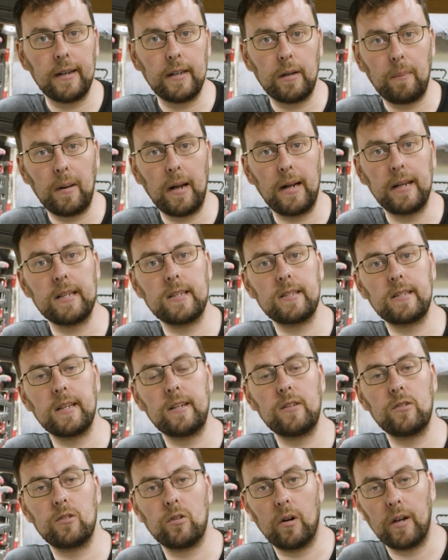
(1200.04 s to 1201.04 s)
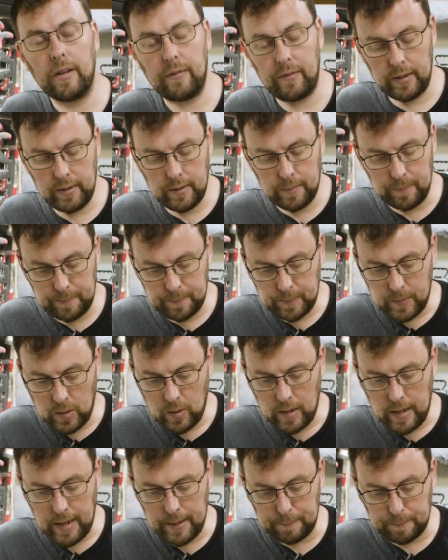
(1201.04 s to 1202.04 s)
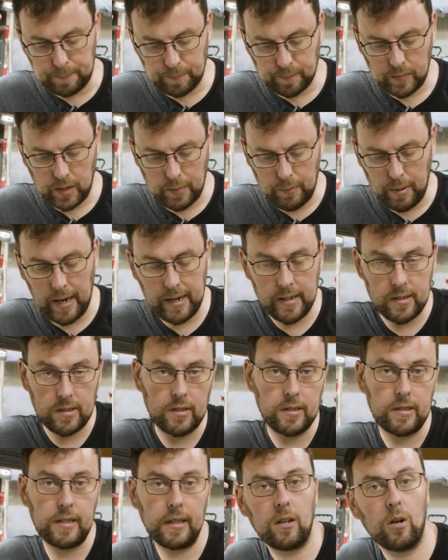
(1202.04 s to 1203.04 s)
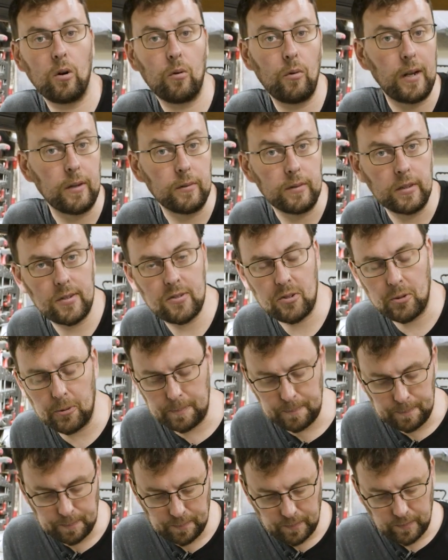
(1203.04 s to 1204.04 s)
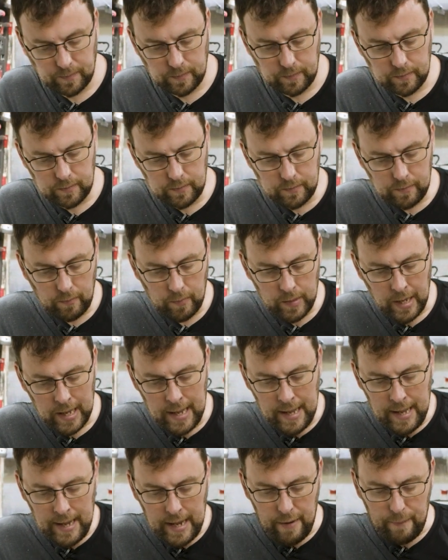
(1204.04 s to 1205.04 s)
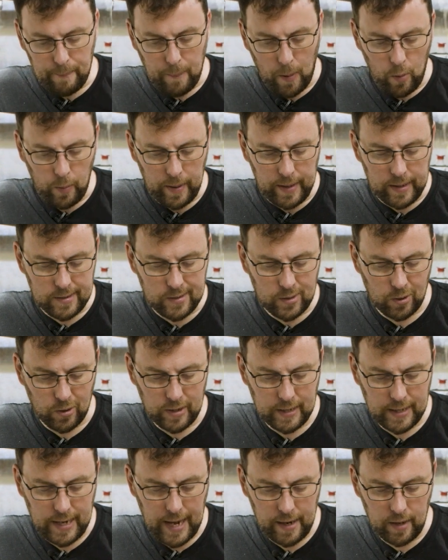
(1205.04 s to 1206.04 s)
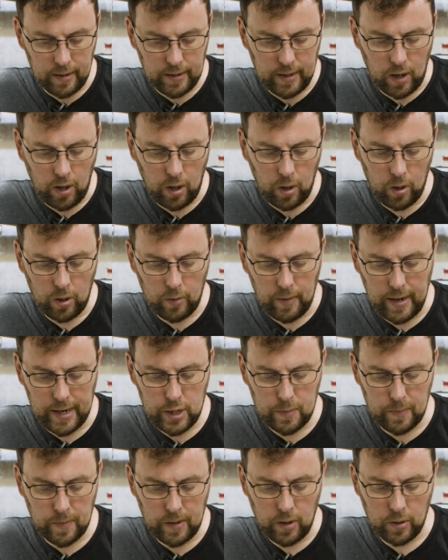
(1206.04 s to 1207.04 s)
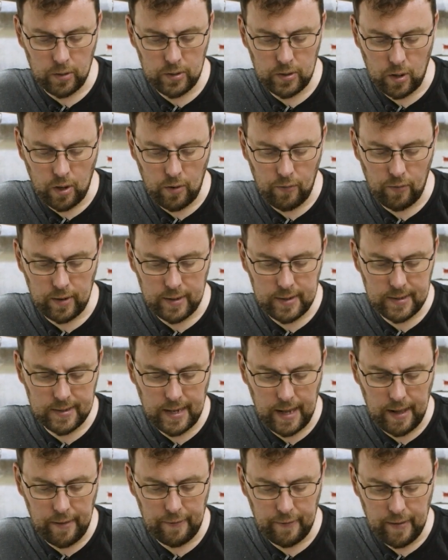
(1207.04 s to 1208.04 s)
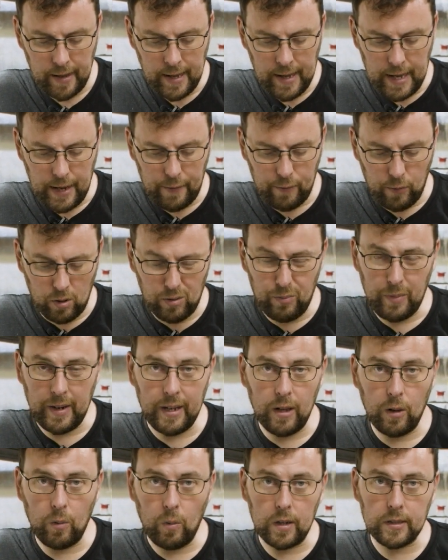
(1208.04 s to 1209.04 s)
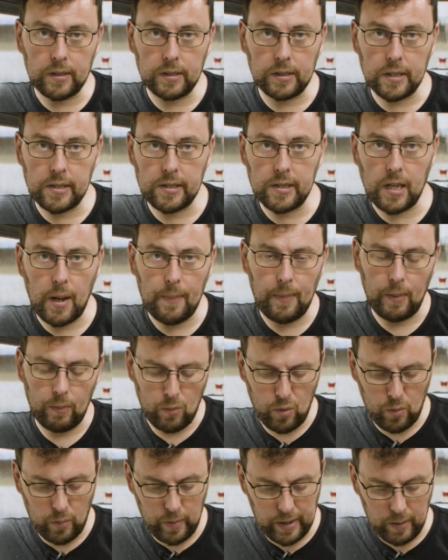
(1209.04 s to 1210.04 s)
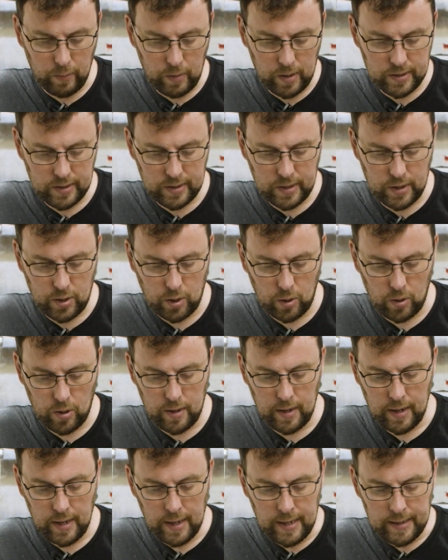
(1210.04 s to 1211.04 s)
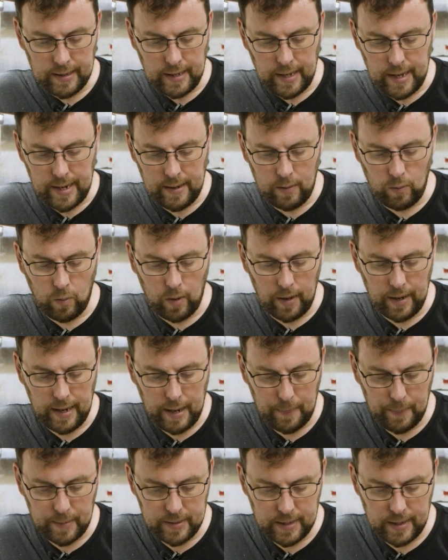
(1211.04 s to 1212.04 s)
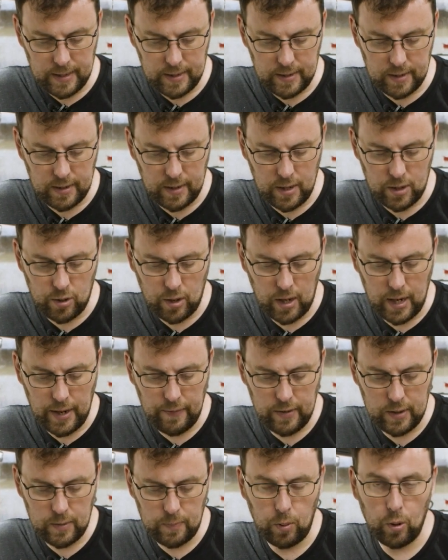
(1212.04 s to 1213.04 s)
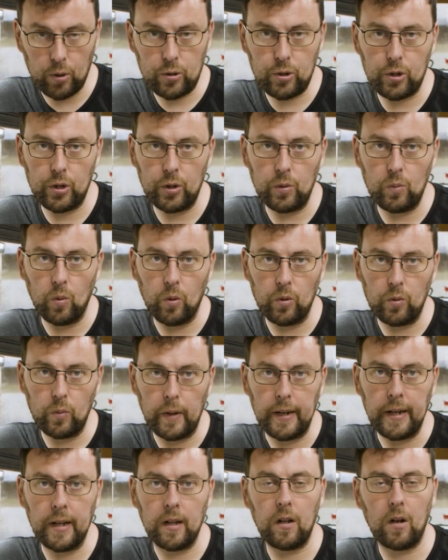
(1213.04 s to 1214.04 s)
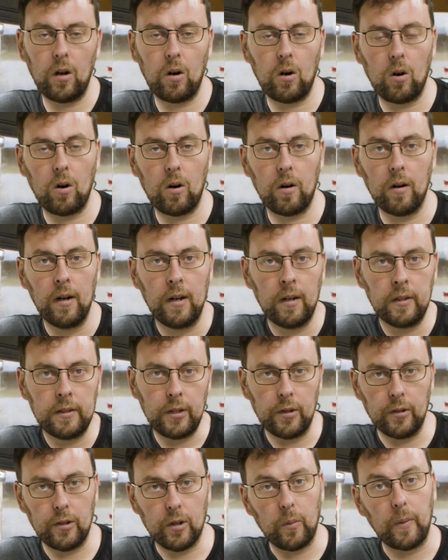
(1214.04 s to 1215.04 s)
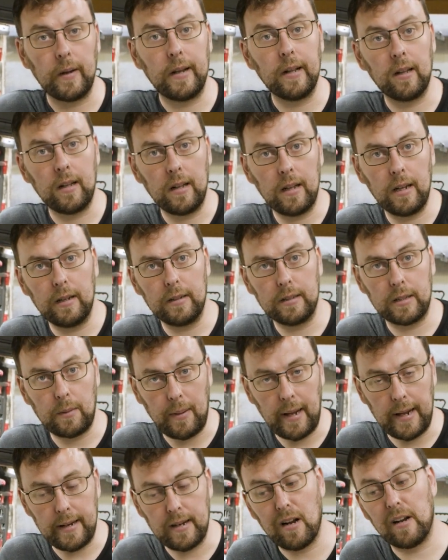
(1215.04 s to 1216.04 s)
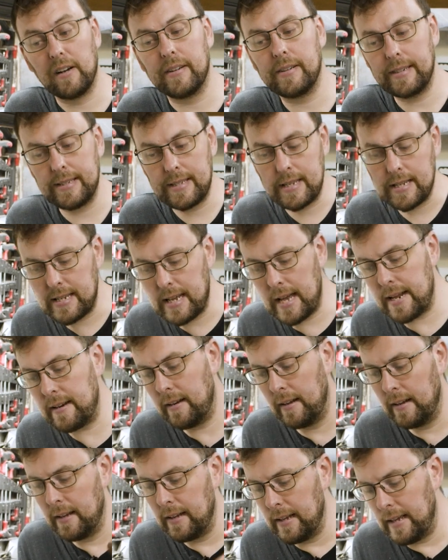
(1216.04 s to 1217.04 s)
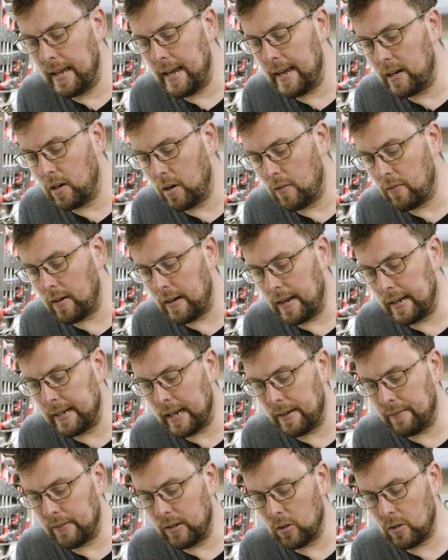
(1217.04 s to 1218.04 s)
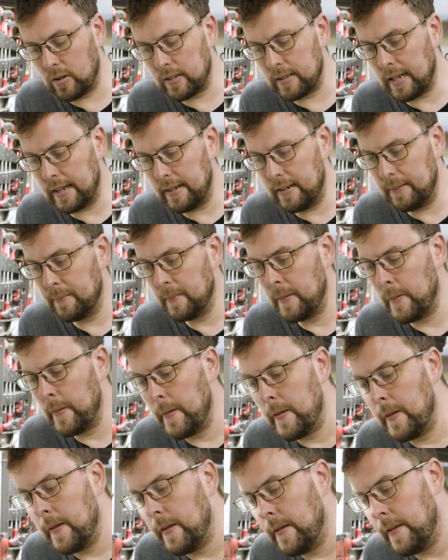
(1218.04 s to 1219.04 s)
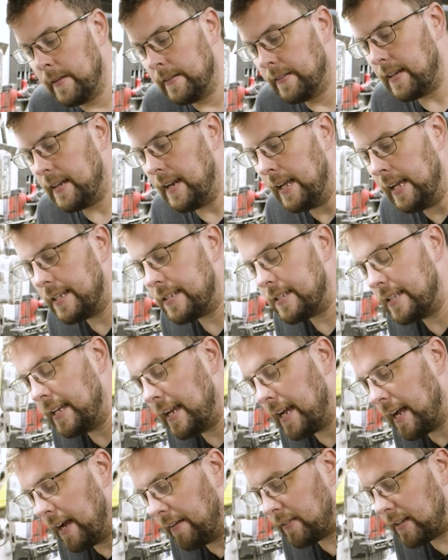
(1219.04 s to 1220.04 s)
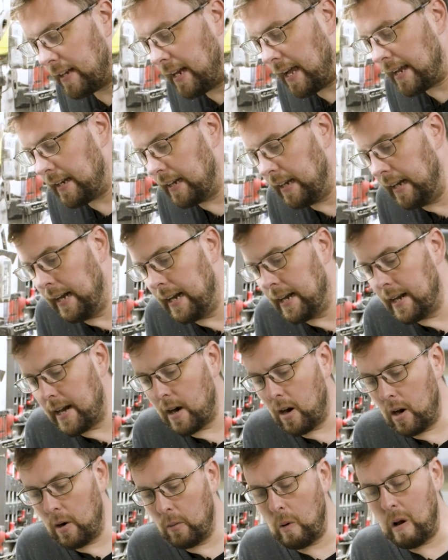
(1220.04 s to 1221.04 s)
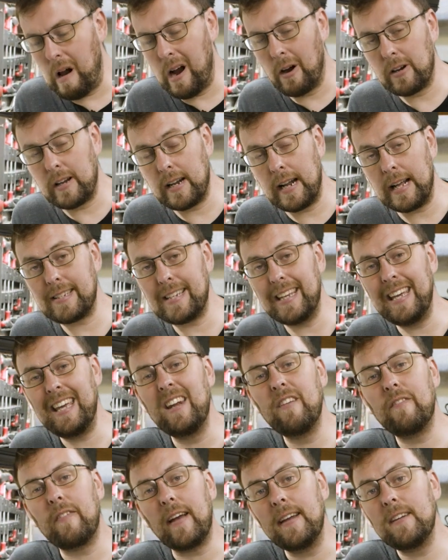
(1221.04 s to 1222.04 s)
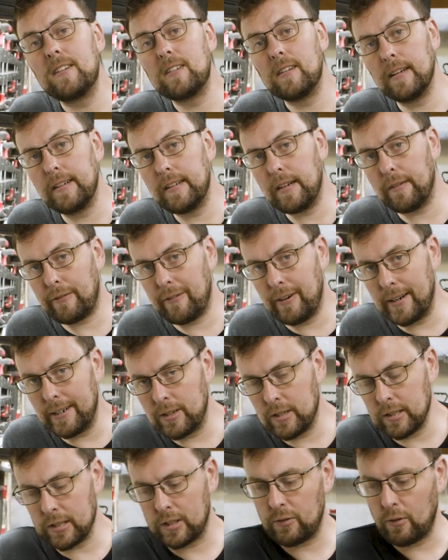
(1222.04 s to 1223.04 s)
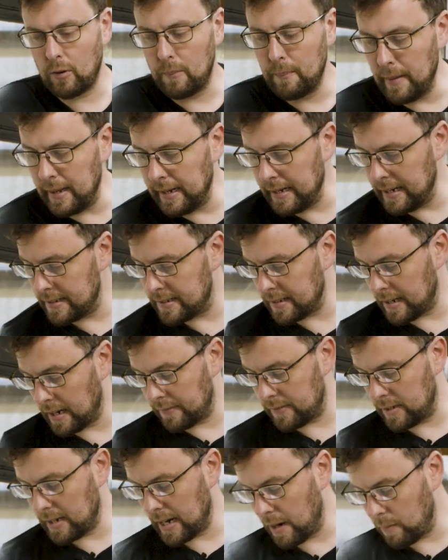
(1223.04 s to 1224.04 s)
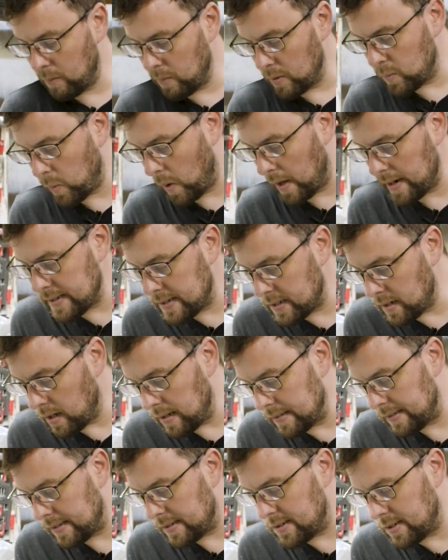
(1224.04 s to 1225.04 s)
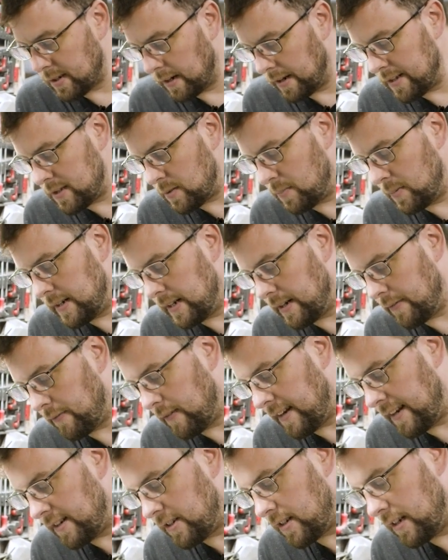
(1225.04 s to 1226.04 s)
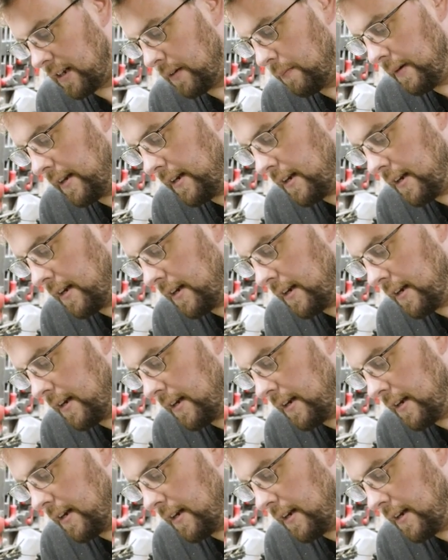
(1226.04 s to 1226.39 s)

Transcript: and the planets then driving them. Okay, planets because they go around the sun. If both wheels turn together, the whole arrangement goes over itself. If one wheel wants to stop and one wheel wants to turn, then what happens is the drive is put through one wheel or the other wheel, depending on it. As I said, head over and have a look at that. The next thing after that, or the next innovation in differentials for minis after that, was what is called the Salisbury Differential. And we